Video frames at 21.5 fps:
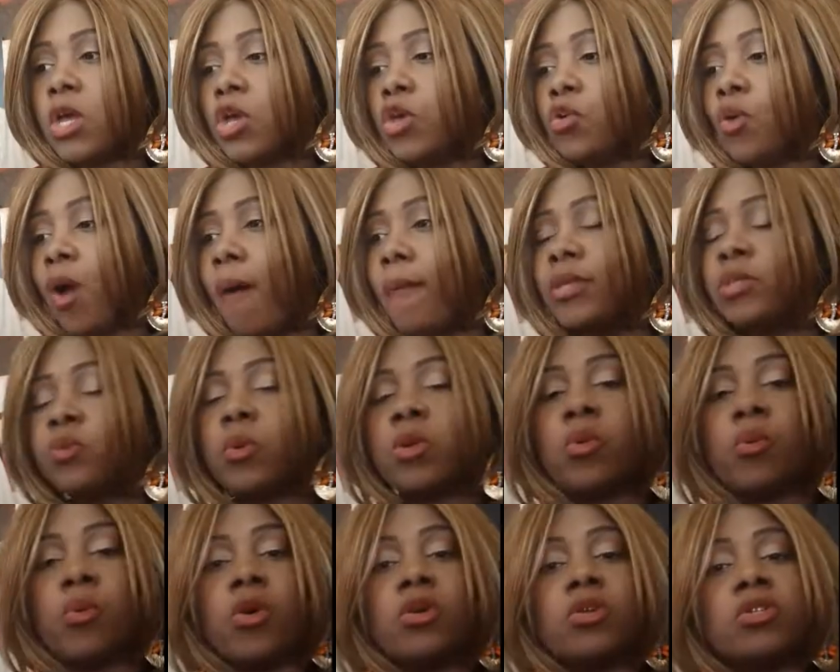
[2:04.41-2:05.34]
You always
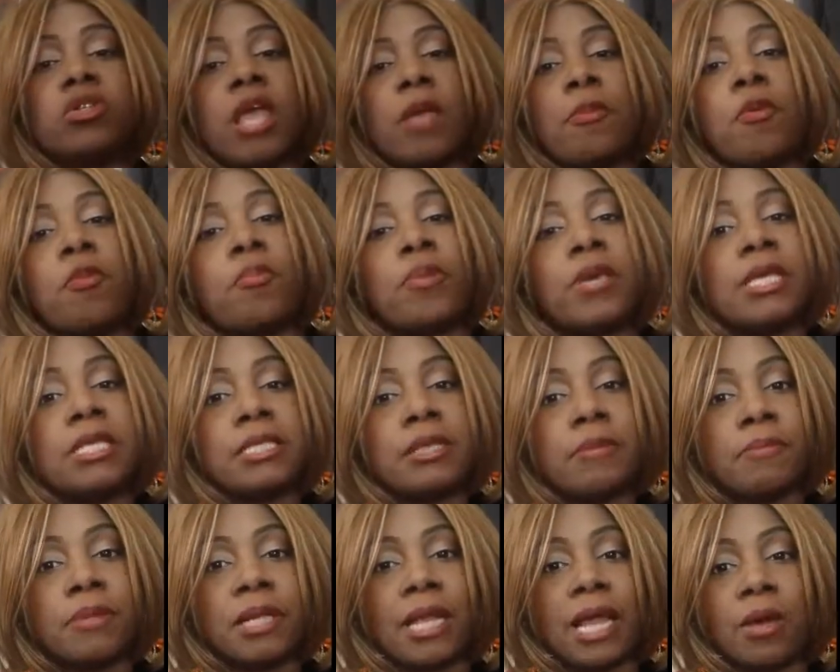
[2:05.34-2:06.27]
want to wear a staple piece,
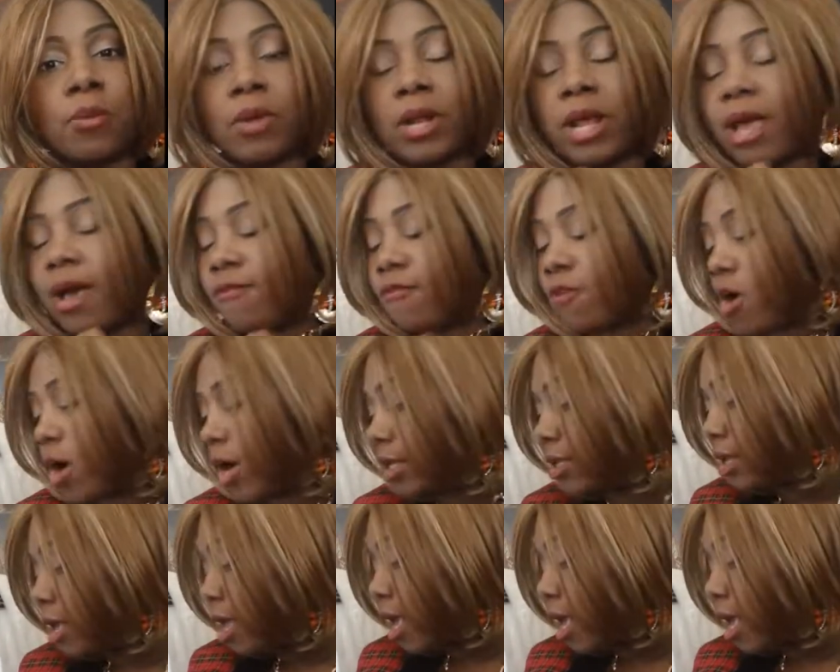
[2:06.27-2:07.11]
something like what I have on.